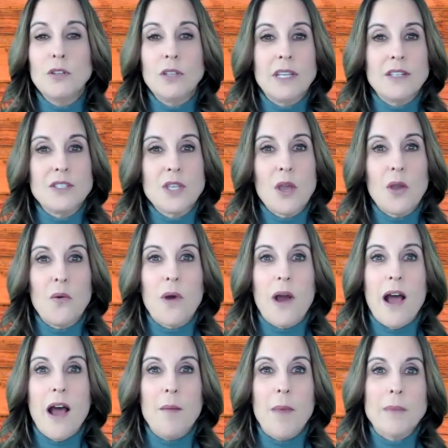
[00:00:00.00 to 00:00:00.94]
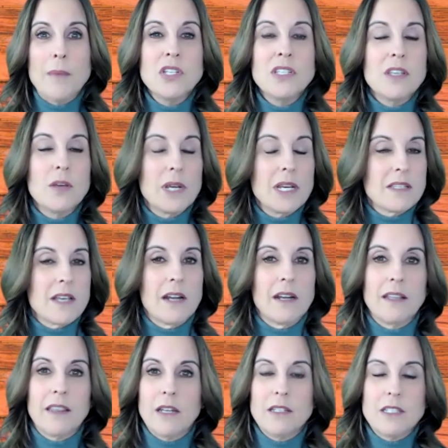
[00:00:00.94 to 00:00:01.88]
So I'm just so
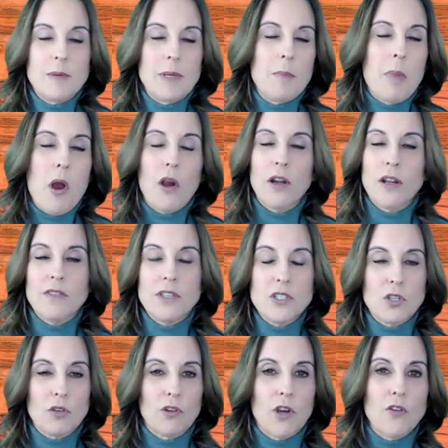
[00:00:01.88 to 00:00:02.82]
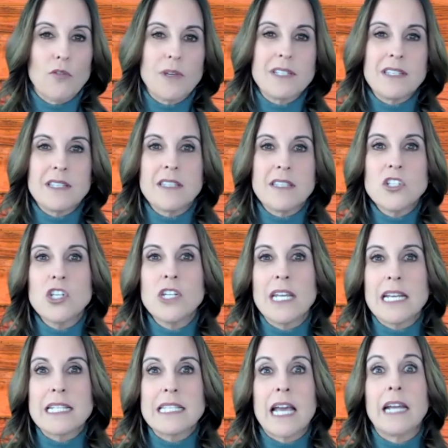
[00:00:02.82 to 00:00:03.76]
excited to be part of this growth because it's such an
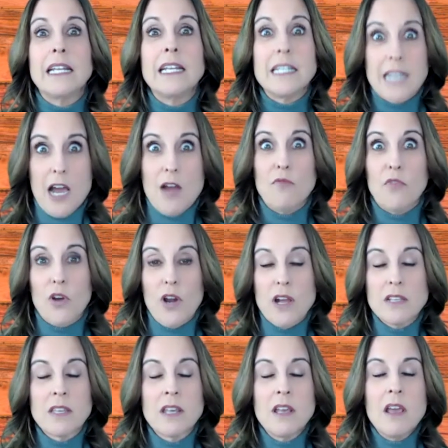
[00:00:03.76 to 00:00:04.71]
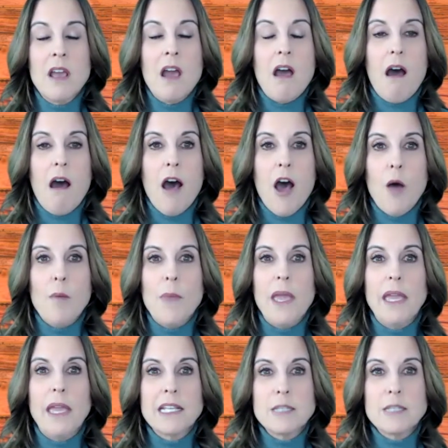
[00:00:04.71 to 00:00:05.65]
exciting time for us.
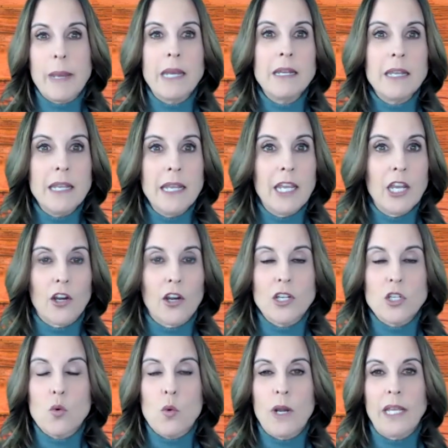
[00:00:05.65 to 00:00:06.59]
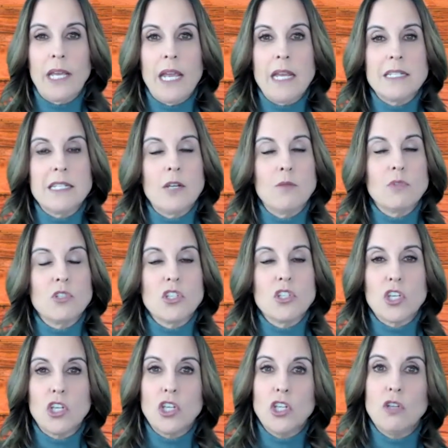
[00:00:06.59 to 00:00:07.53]
Expanding here in 2018 was
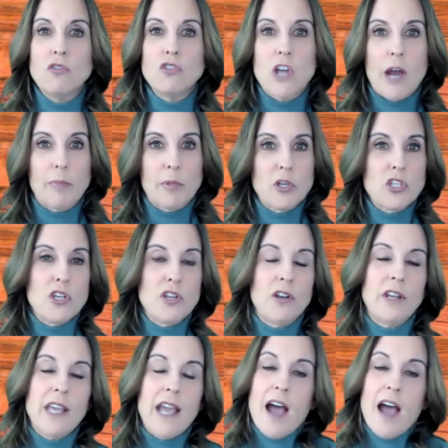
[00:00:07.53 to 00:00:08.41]
just a huge opportunity.